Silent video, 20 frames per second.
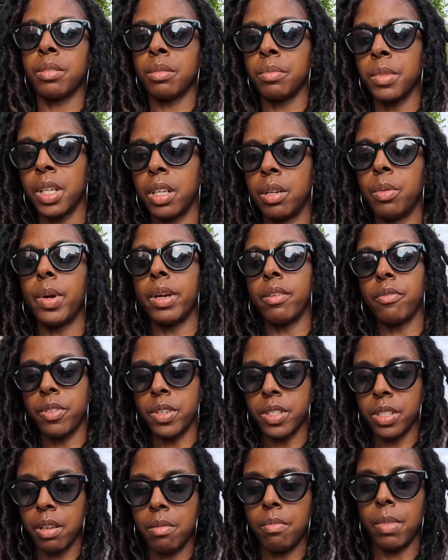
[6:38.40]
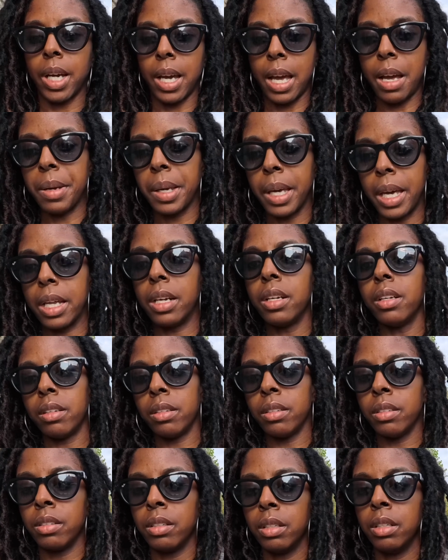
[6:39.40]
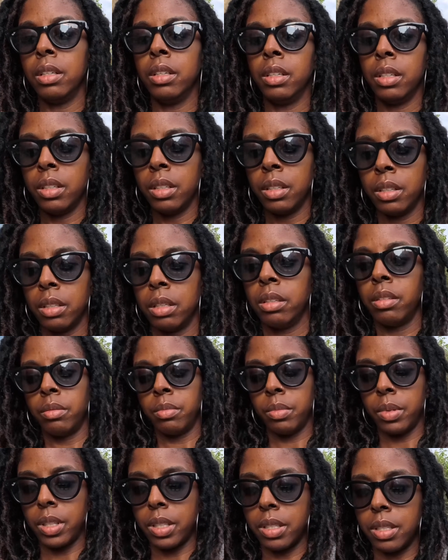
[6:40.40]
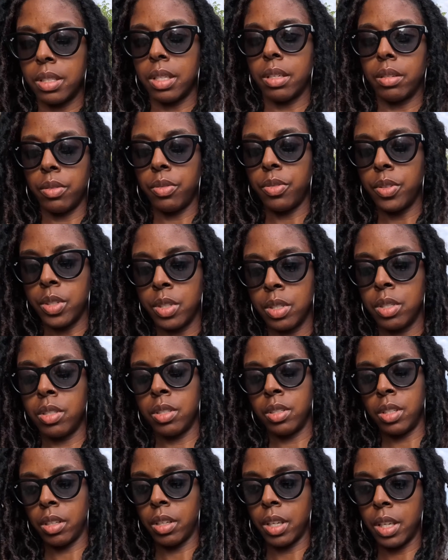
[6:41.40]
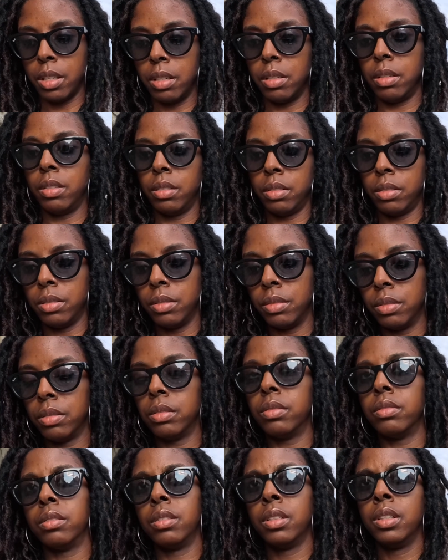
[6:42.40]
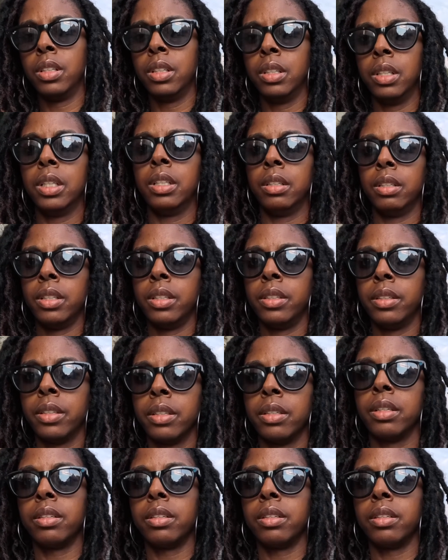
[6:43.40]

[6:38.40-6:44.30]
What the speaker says: over the other if you made your decision based on features and convenience above video quality.